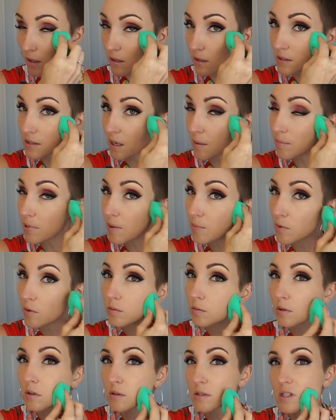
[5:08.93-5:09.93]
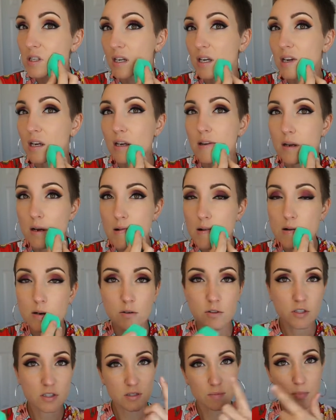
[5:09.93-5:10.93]
Some people will say, oh,
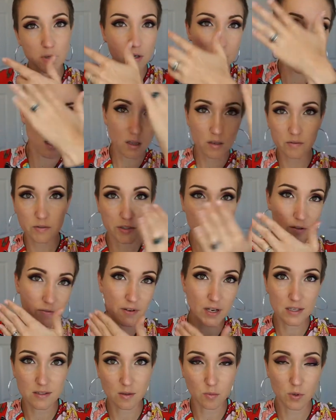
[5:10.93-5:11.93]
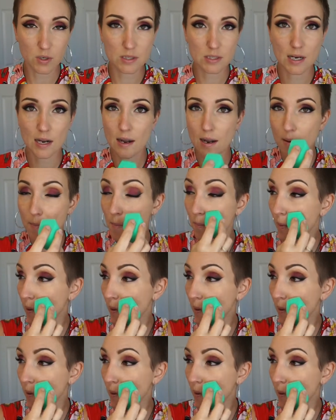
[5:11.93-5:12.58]
just put it all over your face at one time,